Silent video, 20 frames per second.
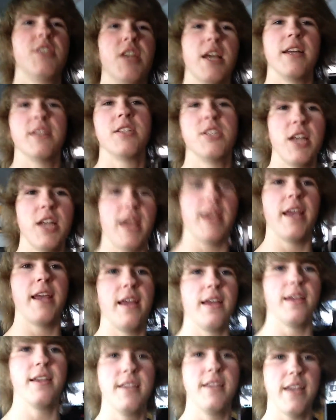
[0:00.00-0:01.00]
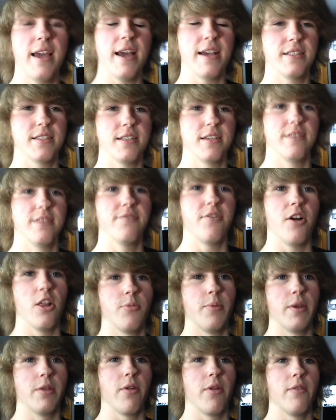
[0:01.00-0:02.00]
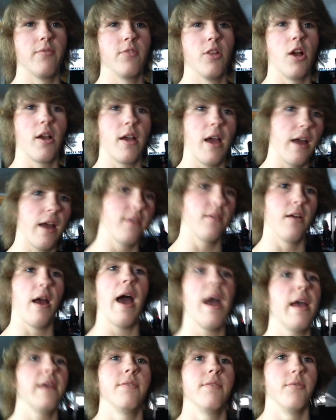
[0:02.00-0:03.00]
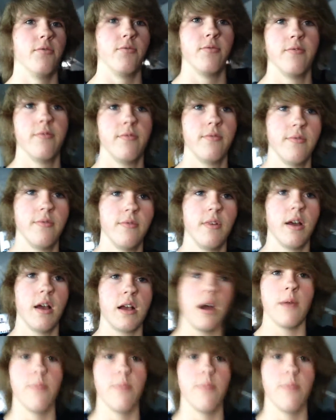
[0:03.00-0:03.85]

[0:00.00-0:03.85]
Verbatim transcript: J Jay he has a follow me around vlog. I I have a a